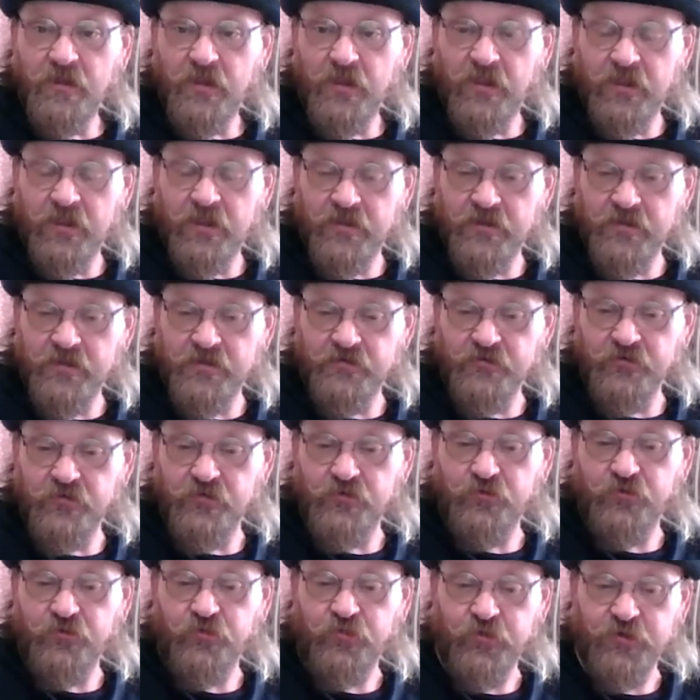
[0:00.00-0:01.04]
and
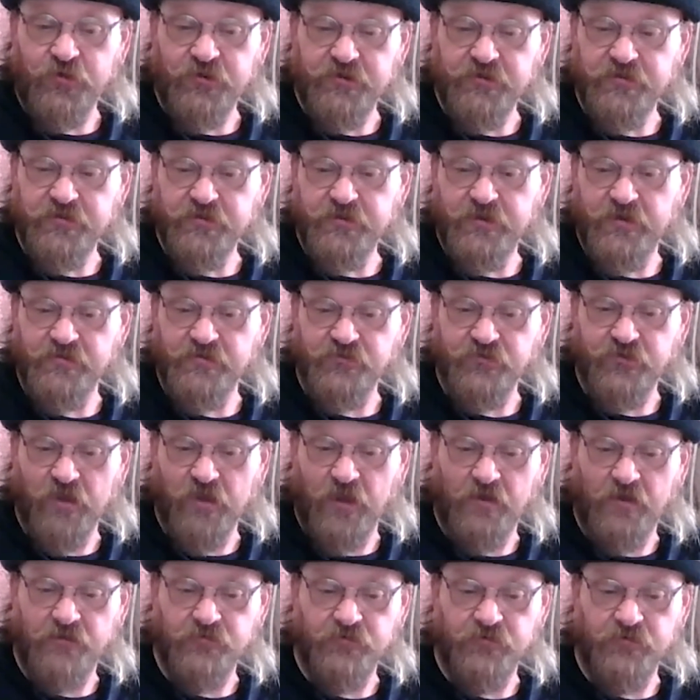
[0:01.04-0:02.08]
she has
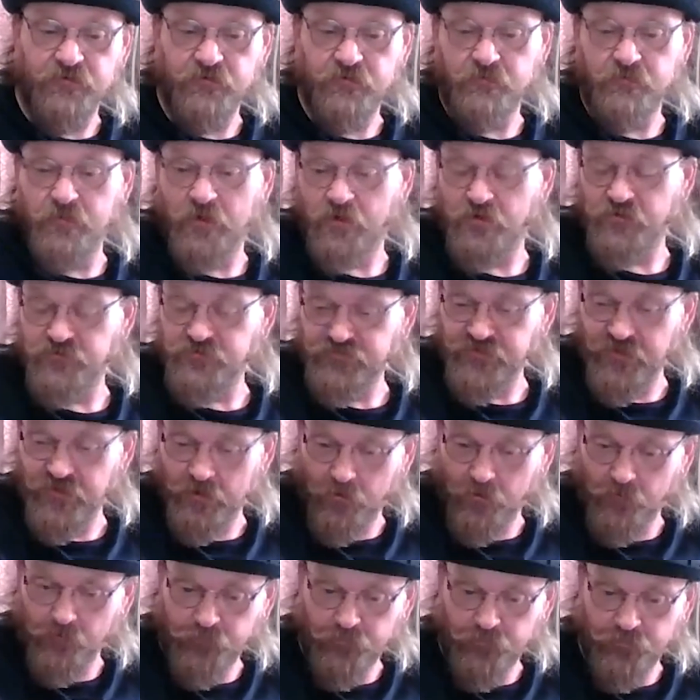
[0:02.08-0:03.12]
gotten
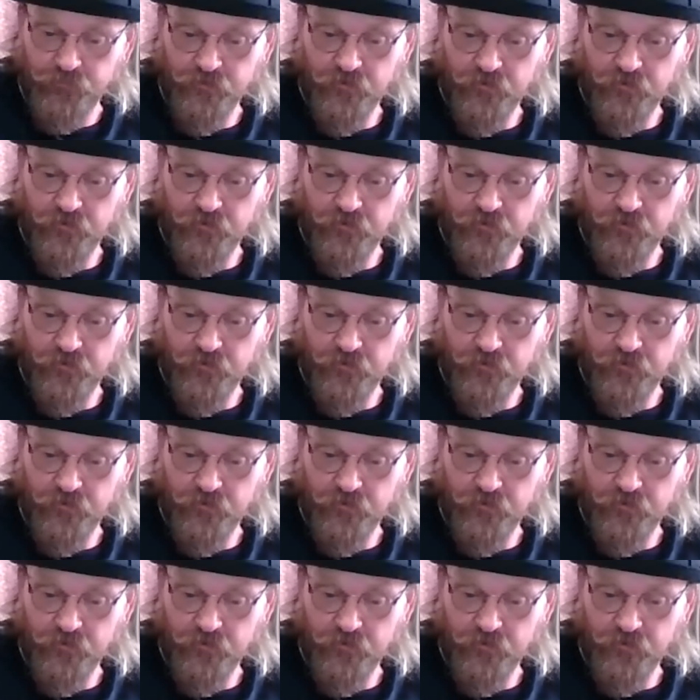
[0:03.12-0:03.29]
herself,